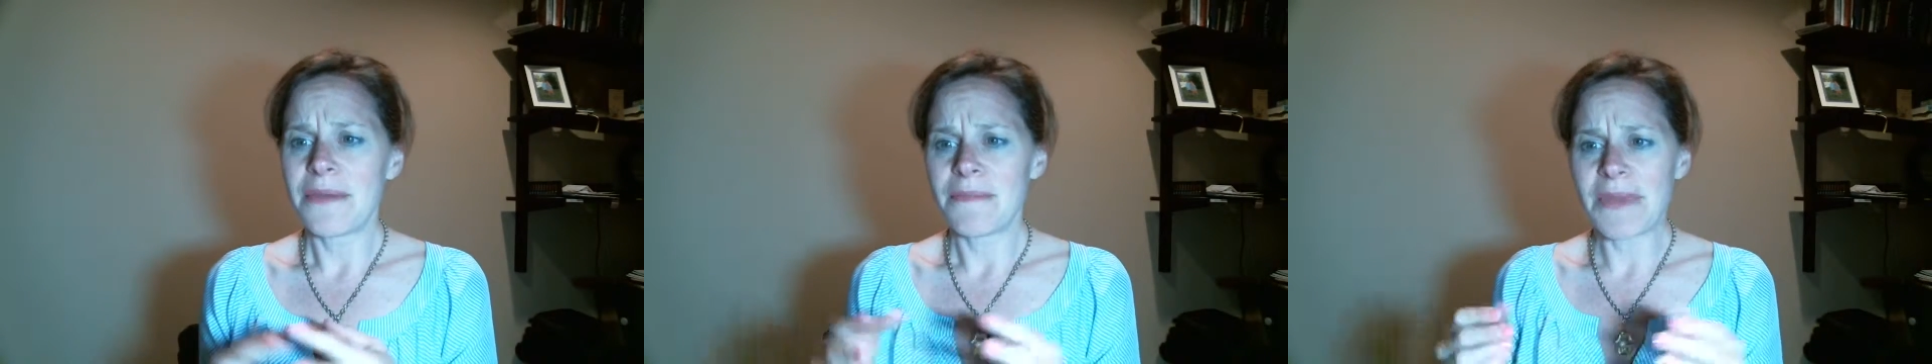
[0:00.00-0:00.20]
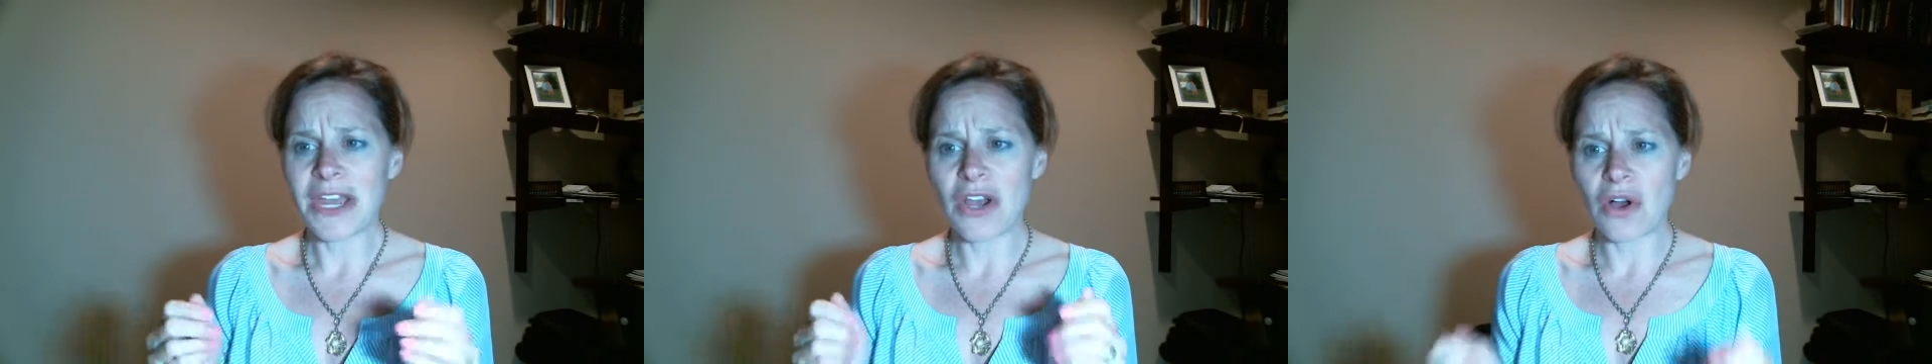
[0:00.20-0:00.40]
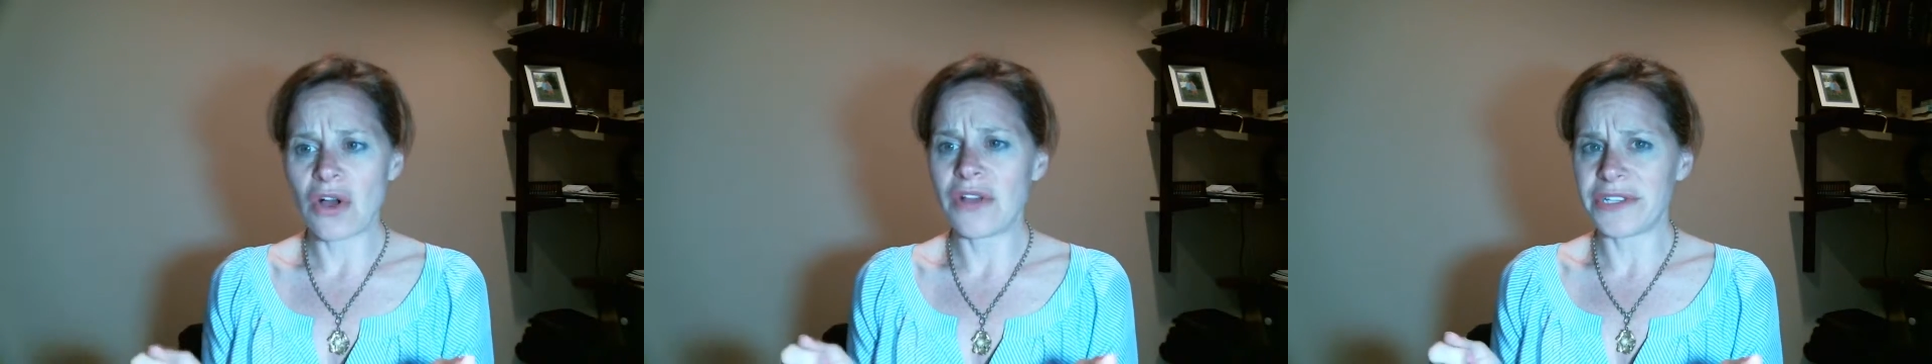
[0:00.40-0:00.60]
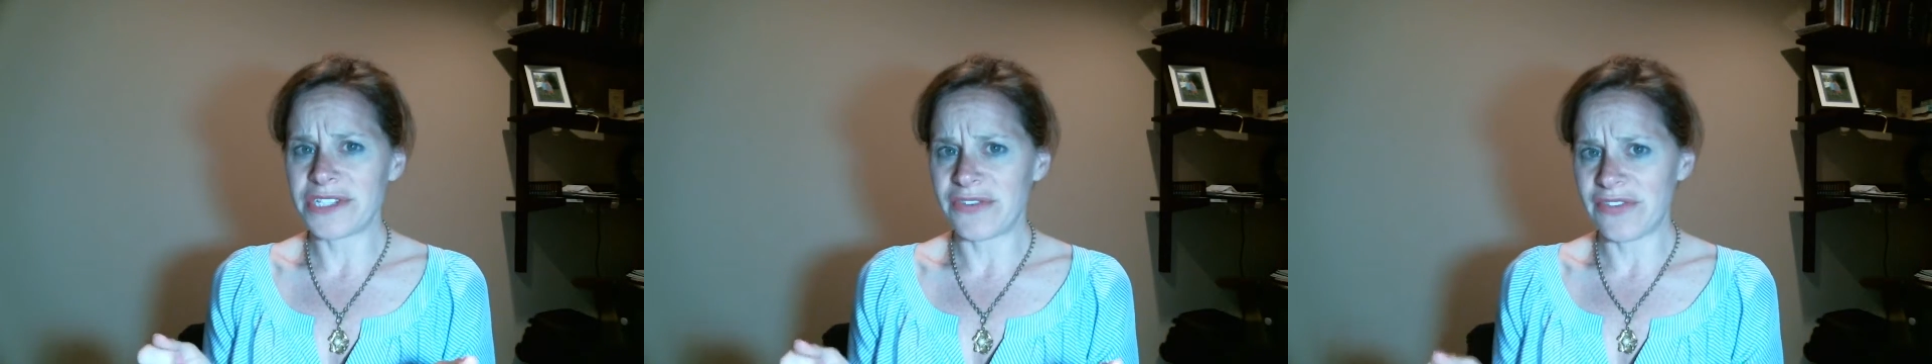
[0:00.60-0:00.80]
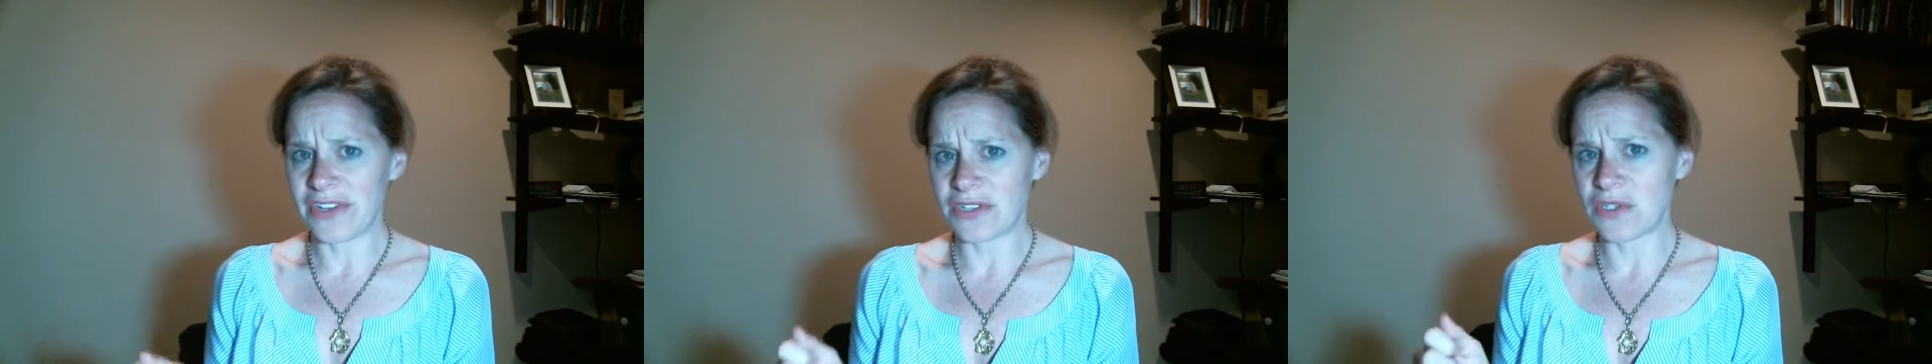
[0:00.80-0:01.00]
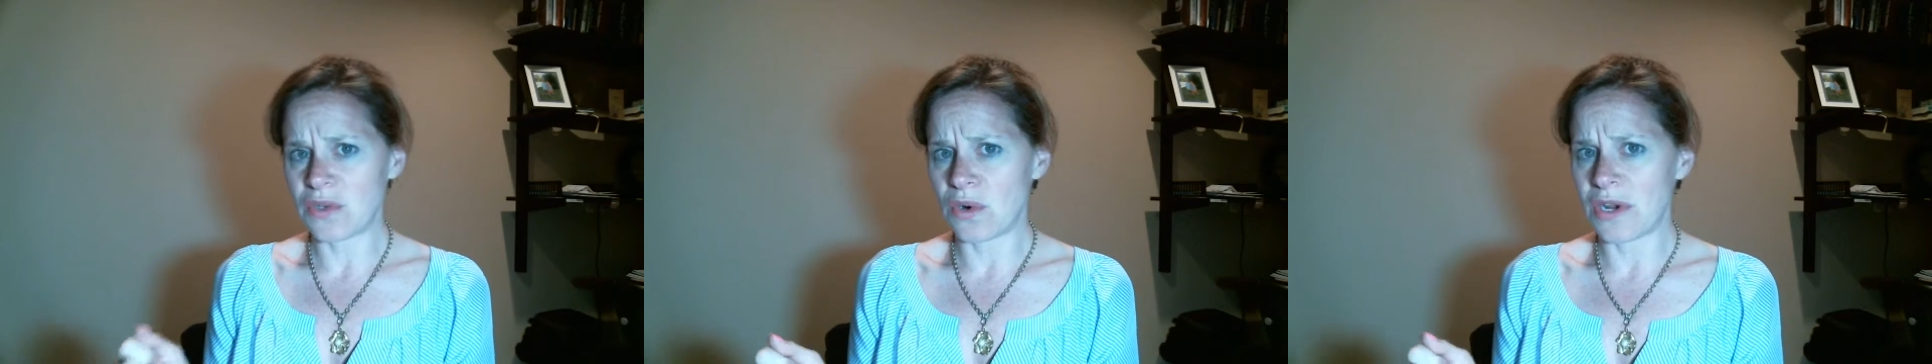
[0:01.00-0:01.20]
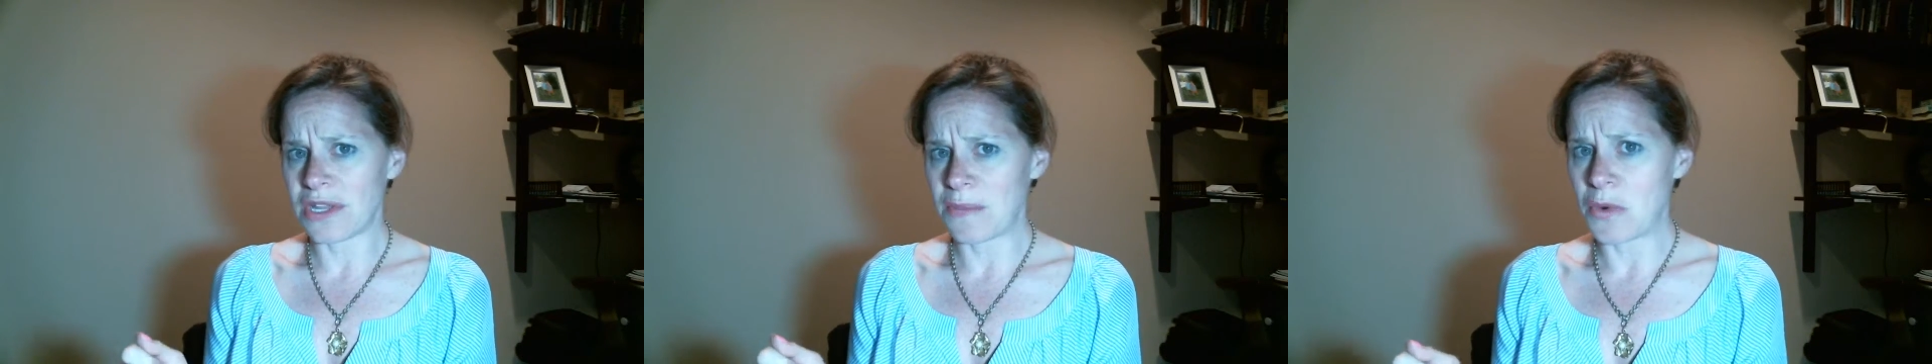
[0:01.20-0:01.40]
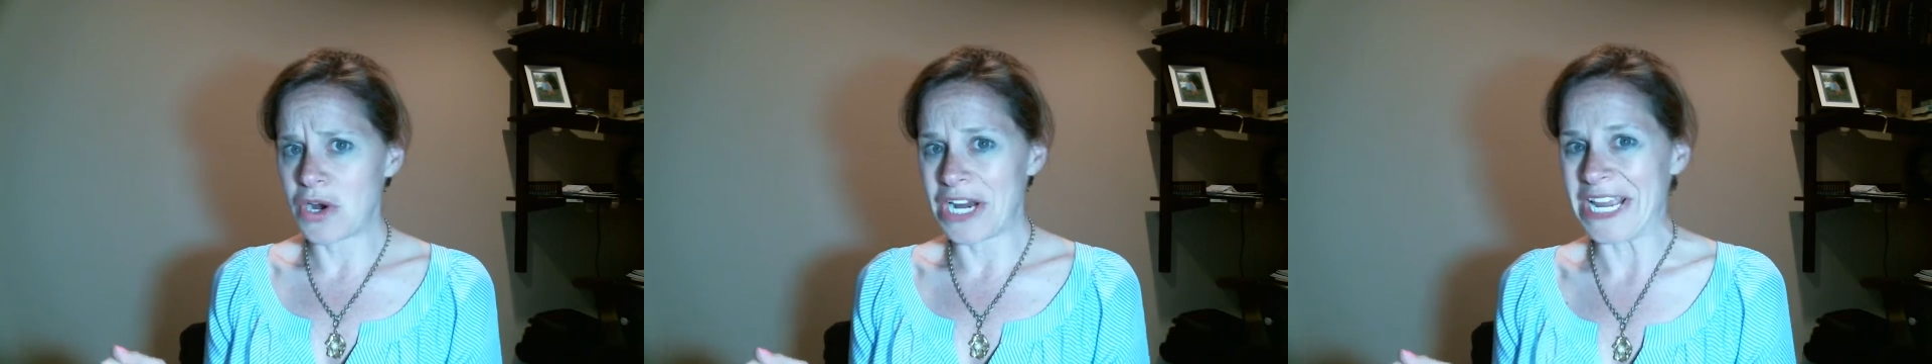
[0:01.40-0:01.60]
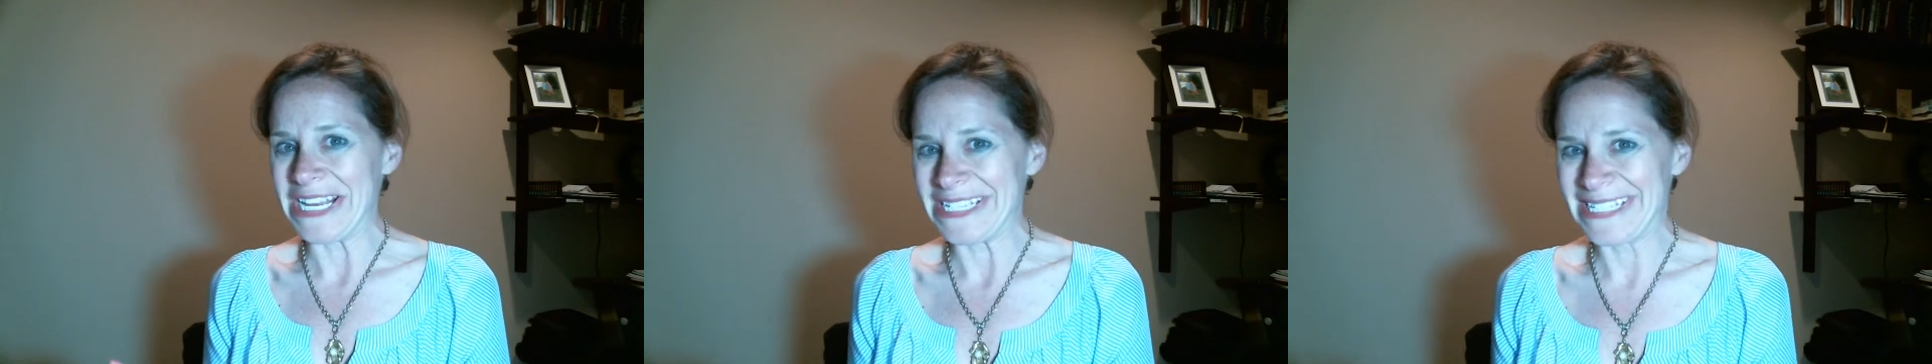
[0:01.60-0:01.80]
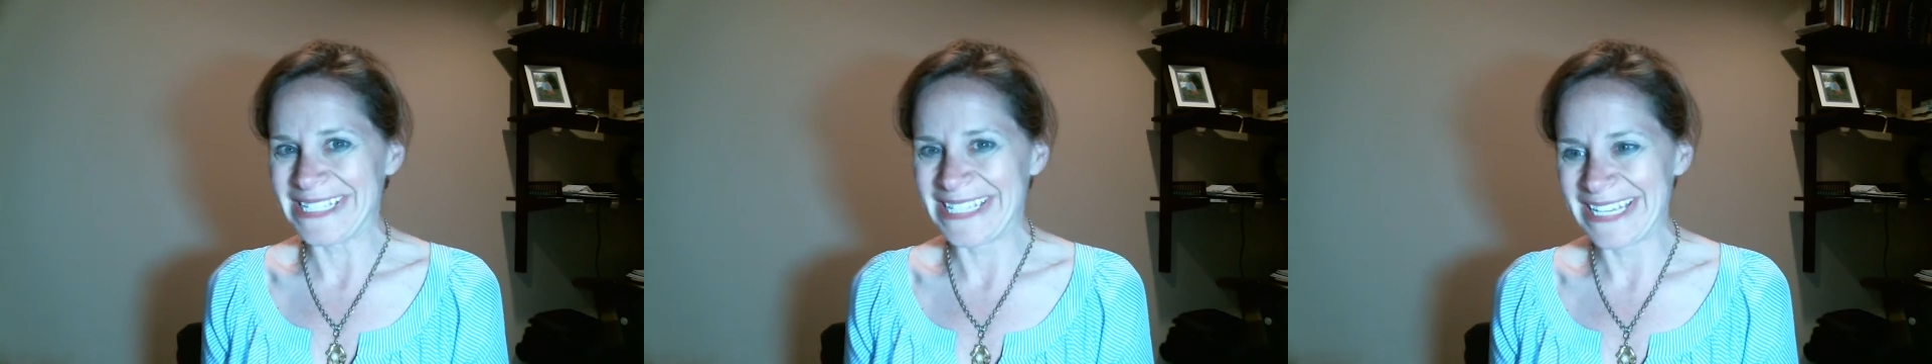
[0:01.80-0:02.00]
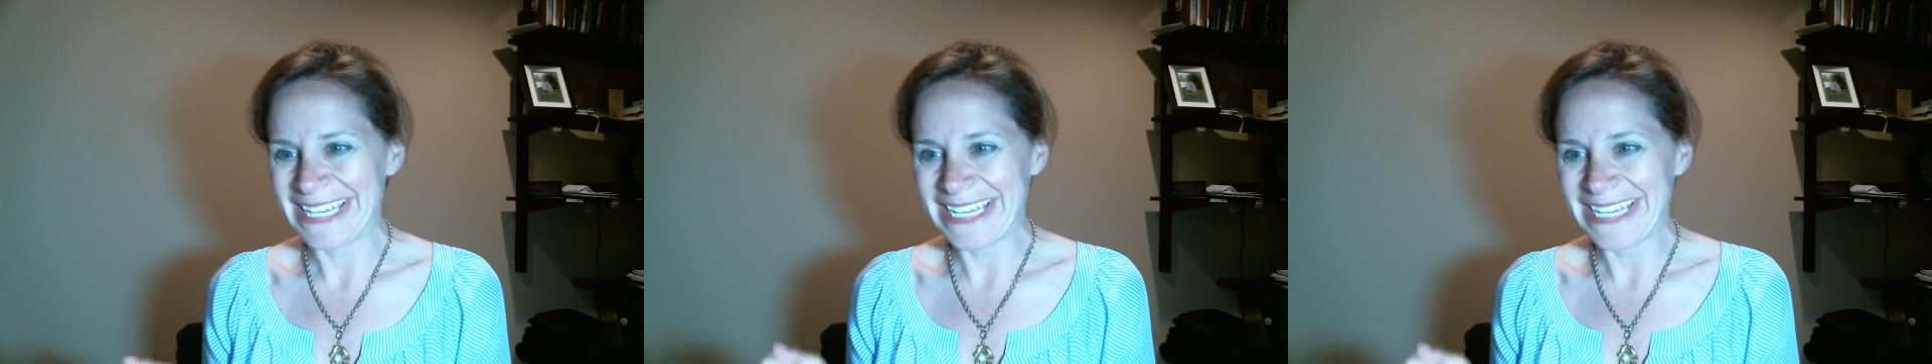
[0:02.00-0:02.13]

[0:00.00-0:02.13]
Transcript: My goal to feel sore in the mornings.